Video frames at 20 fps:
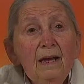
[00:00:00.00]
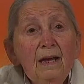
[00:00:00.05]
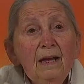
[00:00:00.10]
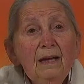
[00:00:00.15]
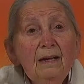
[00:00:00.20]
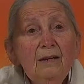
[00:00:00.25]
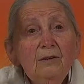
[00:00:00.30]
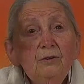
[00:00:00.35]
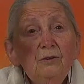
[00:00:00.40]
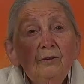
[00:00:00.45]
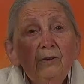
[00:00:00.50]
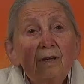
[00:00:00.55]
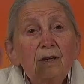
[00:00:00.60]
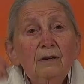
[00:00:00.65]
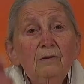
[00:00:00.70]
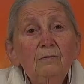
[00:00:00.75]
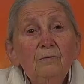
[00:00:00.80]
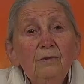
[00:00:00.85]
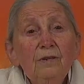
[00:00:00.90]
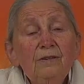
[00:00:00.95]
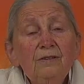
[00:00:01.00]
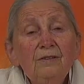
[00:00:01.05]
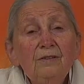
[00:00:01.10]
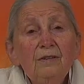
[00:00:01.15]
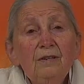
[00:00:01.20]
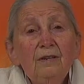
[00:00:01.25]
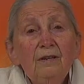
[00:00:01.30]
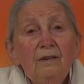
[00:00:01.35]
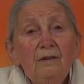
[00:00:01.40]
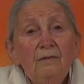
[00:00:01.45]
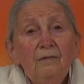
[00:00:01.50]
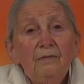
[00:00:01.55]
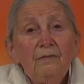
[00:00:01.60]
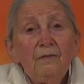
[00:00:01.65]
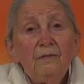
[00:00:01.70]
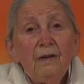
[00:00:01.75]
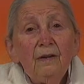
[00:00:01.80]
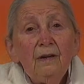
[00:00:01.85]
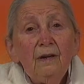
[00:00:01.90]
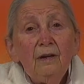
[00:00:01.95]
and you can receive
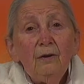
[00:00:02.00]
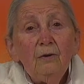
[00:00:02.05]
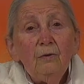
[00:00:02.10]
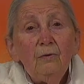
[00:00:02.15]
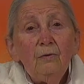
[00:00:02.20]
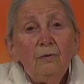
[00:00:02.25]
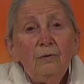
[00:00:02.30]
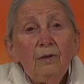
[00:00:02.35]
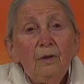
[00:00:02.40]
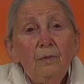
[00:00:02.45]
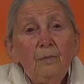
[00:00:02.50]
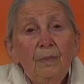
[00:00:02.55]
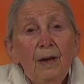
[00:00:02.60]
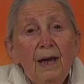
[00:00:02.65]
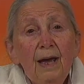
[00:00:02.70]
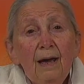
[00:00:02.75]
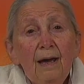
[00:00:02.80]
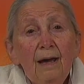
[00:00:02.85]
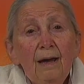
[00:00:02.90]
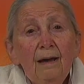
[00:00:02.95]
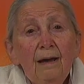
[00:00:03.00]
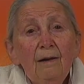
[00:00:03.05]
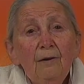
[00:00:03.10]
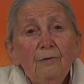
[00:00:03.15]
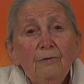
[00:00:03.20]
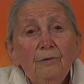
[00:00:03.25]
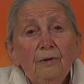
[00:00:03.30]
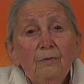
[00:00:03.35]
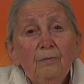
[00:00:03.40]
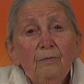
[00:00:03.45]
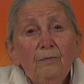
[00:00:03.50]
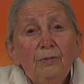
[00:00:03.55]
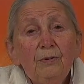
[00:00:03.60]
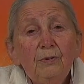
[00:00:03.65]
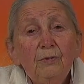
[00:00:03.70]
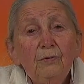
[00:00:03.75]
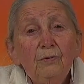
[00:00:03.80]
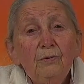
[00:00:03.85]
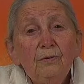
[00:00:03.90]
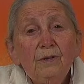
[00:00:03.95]
all the power and
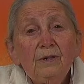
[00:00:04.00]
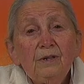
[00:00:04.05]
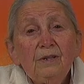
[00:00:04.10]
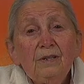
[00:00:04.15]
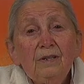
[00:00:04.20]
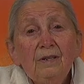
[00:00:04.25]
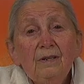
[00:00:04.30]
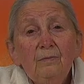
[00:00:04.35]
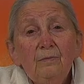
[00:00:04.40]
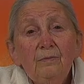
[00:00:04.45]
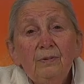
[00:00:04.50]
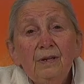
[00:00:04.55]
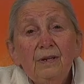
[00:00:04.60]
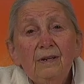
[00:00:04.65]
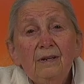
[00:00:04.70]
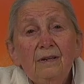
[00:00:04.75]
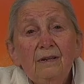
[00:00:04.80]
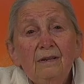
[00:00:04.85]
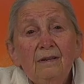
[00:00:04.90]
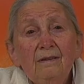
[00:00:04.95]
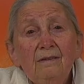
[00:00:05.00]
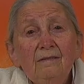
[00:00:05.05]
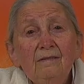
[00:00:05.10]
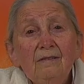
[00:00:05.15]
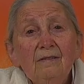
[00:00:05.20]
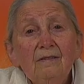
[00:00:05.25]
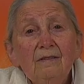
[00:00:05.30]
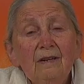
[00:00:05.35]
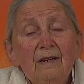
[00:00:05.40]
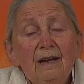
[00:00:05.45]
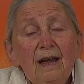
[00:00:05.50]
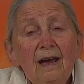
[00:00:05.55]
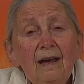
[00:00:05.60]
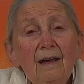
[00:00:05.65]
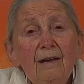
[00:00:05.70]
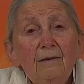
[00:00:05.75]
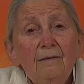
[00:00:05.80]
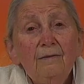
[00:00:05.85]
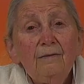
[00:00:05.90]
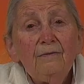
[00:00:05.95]
purity, peace,
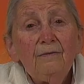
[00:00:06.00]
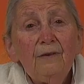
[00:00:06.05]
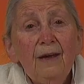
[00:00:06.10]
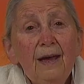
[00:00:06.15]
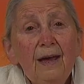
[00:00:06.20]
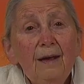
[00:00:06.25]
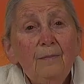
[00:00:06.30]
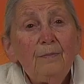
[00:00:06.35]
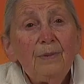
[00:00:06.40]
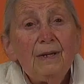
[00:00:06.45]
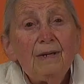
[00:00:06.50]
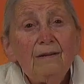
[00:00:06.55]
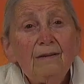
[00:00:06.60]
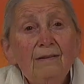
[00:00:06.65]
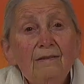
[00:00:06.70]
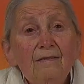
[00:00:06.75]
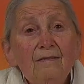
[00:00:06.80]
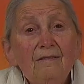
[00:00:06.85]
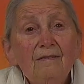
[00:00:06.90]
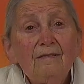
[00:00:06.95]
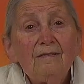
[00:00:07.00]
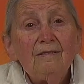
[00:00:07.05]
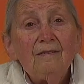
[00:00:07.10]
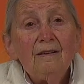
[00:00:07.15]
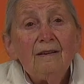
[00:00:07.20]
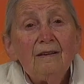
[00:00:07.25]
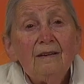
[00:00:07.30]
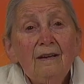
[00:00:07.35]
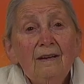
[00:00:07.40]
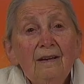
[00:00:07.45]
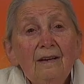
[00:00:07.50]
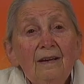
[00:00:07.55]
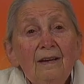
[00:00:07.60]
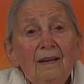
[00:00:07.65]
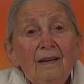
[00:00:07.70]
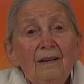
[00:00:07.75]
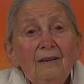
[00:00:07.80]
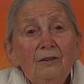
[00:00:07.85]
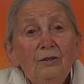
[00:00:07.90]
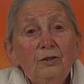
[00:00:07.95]
love, happiness
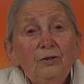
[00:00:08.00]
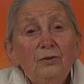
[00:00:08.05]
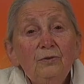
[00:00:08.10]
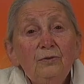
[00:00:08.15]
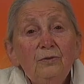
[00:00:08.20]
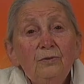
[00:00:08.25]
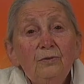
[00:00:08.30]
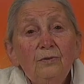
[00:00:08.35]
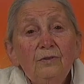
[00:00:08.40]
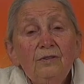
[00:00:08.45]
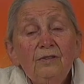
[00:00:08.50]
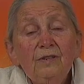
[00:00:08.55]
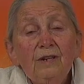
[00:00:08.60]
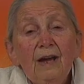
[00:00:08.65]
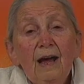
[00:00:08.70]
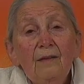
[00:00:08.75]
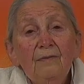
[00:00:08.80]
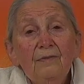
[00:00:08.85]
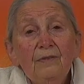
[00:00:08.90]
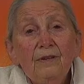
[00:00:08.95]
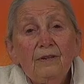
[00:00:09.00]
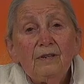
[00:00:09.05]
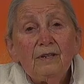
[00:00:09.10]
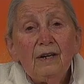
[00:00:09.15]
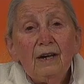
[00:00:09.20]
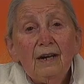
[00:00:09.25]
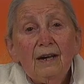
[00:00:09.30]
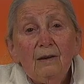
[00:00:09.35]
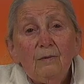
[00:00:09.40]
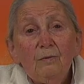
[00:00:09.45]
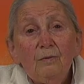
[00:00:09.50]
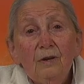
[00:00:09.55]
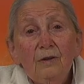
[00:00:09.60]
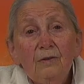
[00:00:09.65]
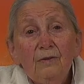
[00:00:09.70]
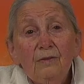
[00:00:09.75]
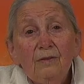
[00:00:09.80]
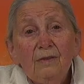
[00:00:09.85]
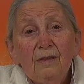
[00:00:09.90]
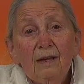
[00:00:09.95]
to start the day
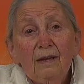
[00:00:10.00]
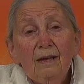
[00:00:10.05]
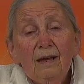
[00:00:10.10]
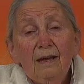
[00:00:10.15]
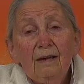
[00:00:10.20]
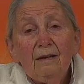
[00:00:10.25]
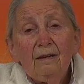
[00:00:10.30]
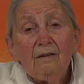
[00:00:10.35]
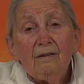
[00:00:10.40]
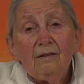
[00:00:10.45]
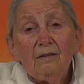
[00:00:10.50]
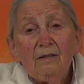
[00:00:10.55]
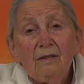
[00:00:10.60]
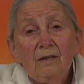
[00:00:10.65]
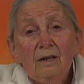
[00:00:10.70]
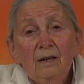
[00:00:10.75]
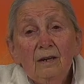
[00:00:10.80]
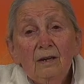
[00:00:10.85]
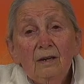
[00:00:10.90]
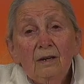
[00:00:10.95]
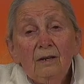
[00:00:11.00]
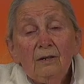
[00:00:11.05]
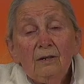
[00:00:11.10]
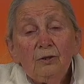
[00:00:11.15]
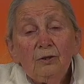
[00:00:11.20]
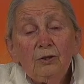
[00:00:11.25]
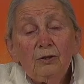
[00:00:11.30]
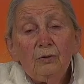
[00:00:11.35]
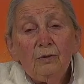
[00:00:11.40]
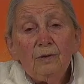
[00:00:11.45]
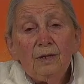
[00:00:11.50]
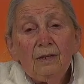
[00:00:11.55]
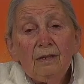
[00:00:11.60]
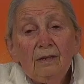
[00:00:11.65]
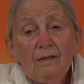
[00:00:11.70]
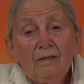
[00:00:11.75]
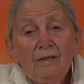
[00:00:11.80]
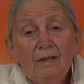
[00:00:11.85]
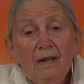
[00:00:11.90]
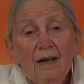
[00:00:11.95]
with. And during
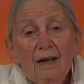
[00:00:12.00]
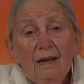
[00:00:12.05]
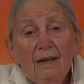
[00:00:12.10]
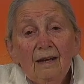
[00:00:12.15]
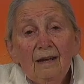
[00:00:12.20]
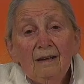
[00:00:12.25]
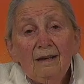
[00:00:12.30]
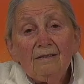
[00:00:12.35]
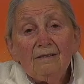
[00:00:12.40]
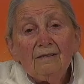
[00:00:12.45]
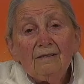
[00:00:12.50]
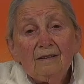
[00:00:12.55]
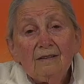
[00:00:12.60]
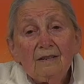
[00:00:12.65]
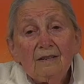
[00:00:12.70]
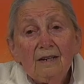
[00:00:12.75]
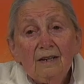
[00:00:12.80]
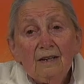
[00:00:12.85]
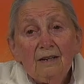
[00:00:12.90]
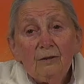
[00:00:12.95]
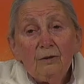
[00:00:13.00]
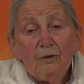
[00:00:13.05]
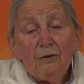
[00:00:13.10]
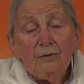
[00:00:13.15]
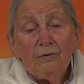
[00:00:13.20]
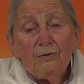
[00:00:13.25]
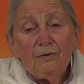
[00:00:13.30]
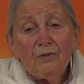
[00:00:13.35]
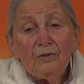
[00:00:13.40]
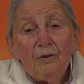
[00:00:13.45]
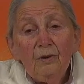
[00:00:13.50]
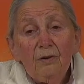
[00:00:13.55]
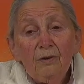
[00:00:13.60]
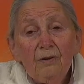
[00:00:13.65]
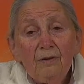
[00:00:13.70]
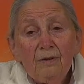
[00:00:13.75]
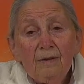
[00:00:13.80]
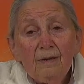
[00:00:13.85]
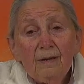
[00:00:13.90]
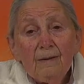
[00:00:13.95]
the day, as the day goes
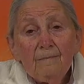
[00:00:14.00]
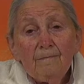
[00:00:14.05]
on,